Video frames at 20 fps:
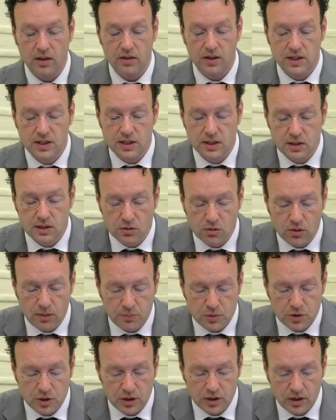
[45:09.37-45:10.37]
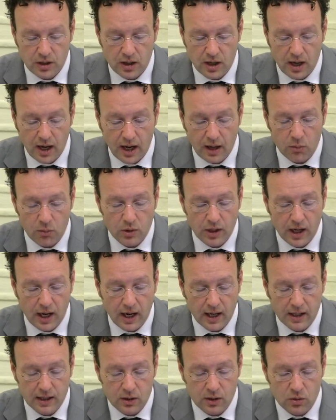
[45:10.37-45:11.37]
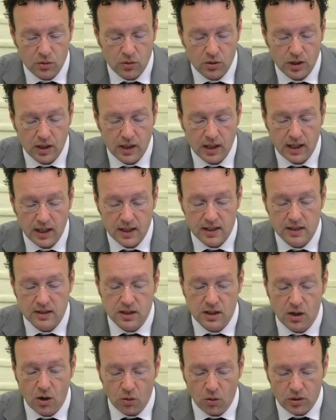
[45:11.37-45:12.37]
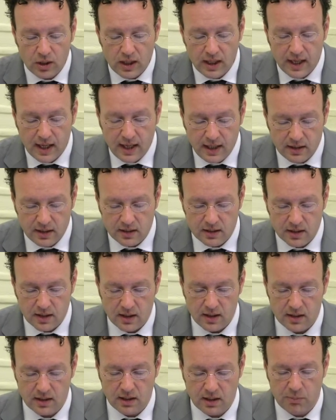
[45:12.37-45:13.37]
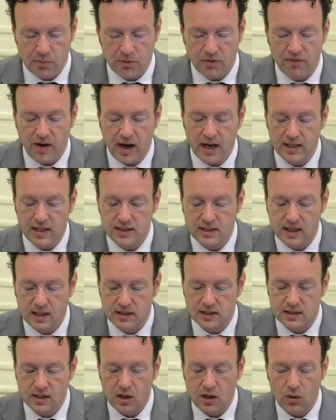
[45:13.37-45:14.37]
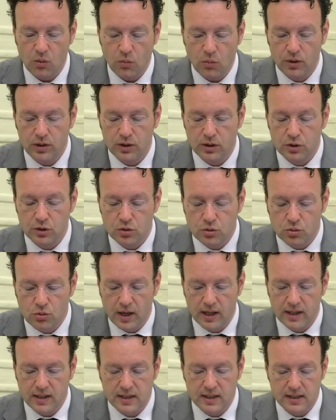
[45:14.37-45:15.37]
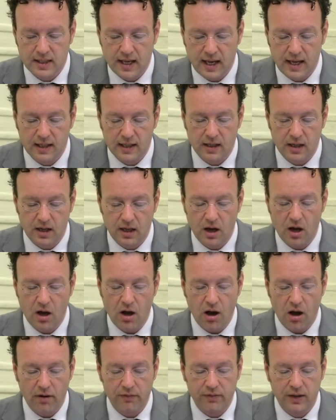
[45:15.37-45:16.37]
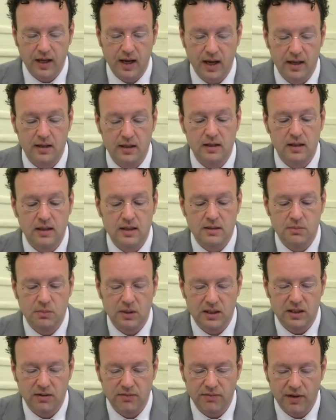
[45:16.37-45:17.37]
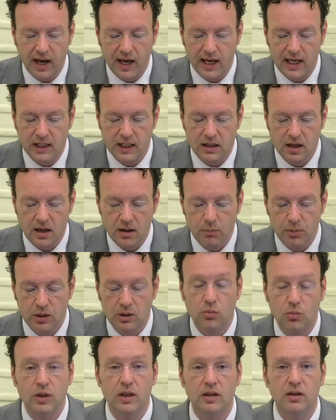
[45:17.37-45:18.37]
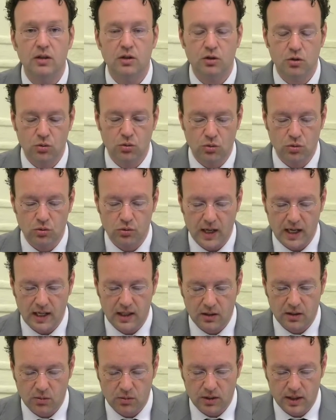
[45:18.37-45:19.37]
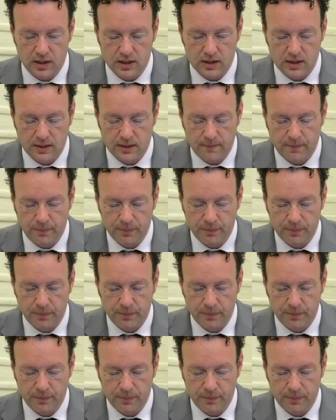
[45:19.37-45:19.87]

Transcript: This inscription, I would argue, is the only hint that provides us with a true understanding of the cataclysmic divide between the two reliquaries.